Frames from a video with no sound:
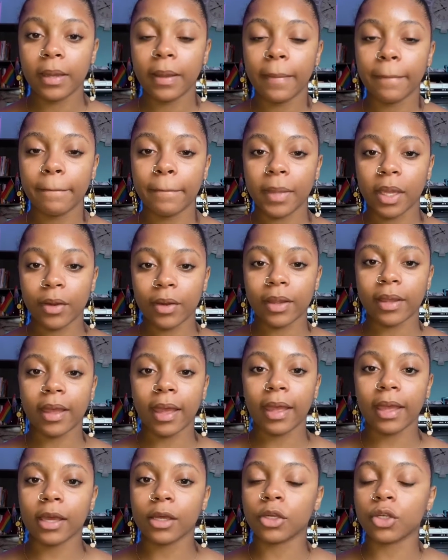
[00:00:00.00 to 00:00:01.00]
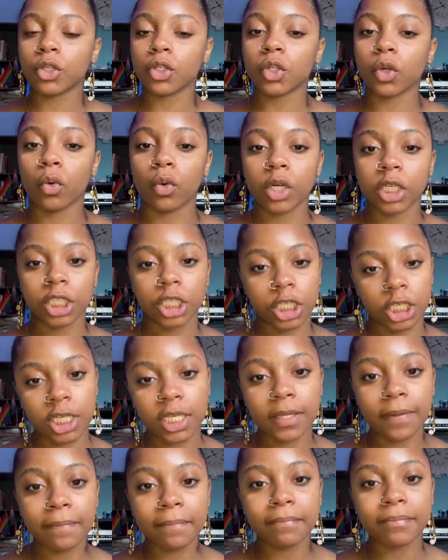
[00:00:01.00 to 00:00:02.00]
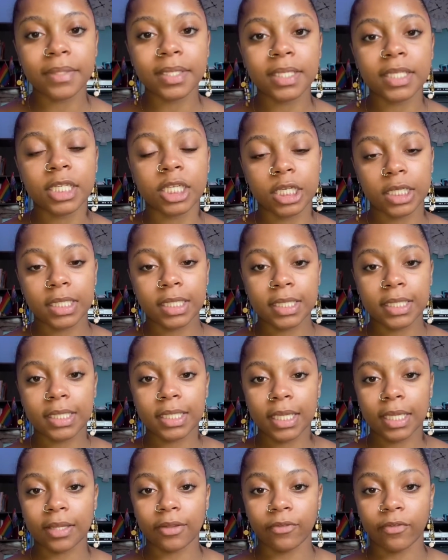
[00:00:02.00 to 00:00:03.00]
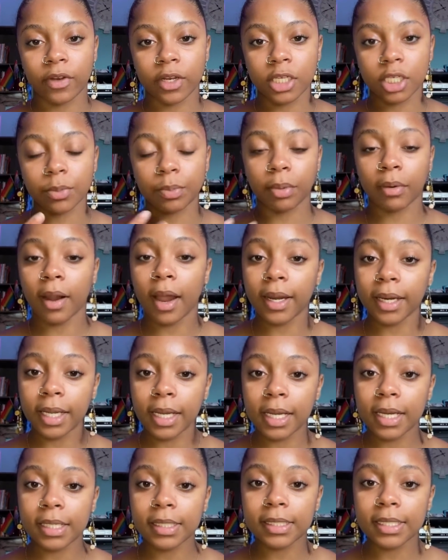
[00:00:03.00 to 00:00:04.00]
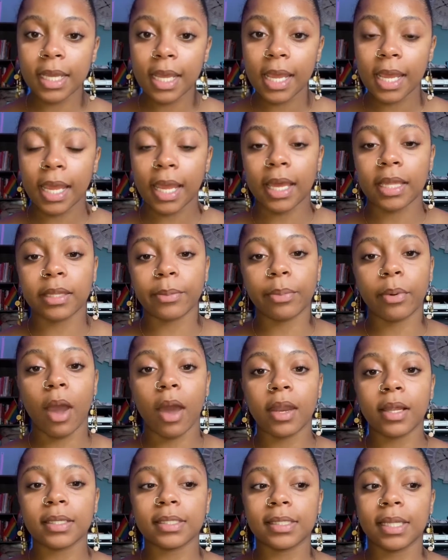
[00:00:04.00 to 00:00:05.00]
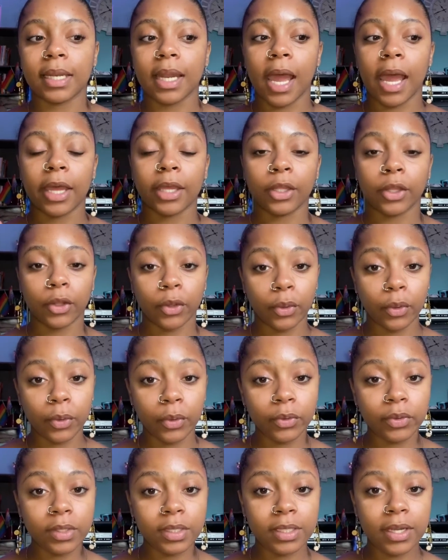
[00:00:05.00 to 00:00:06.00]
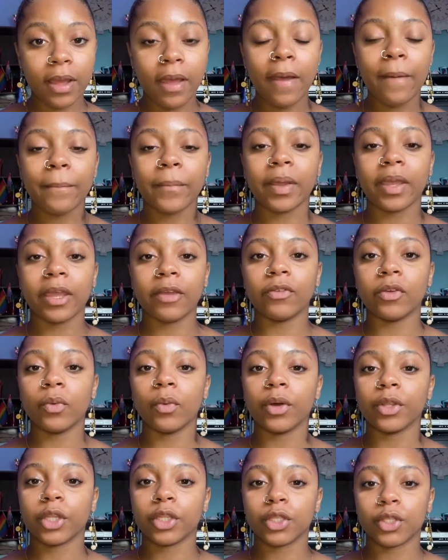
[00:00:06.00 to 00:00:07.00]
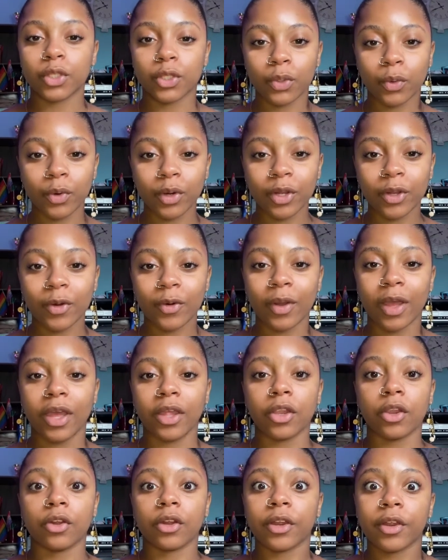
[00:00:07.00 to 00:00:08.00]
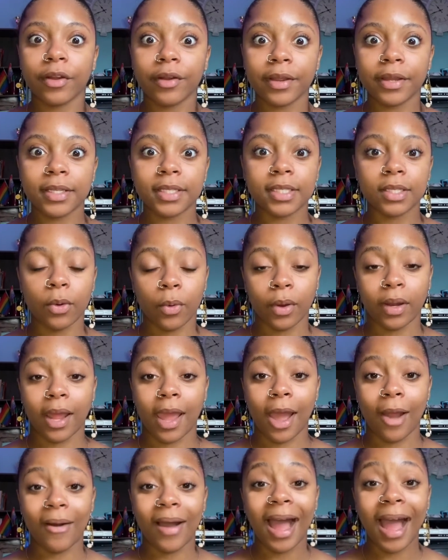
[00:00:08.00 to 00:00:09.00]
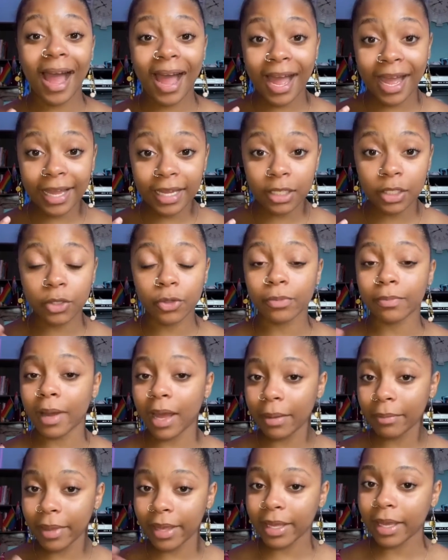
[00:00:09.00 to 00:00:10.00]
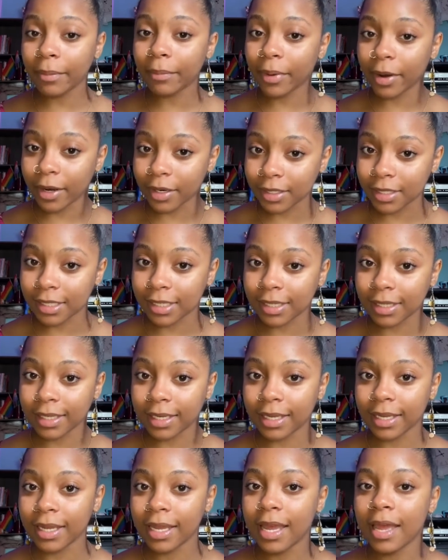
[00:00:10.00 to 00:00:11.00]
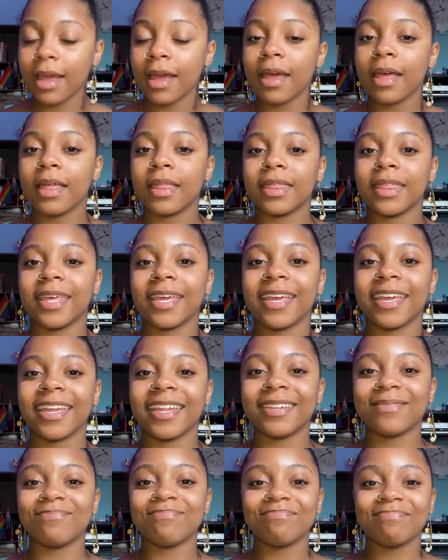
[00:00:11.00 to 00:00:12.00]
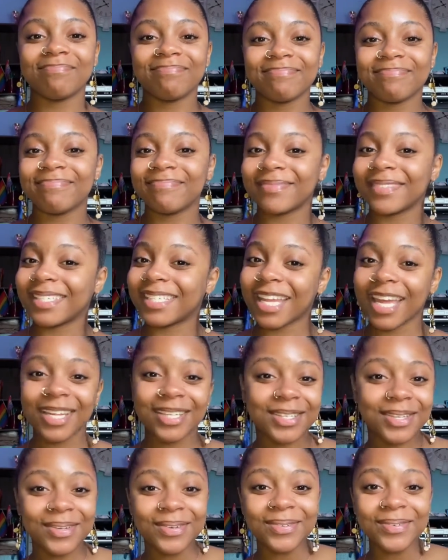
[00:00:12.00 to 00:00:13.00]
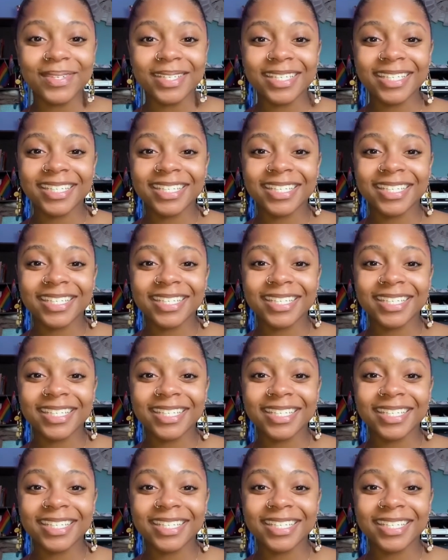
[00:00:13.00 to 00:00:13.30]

MaryK_Gems, just to see the finished product and the products that I used. But if you want the tutorial and you're curious on how I do my makeup personally, then stay tuned.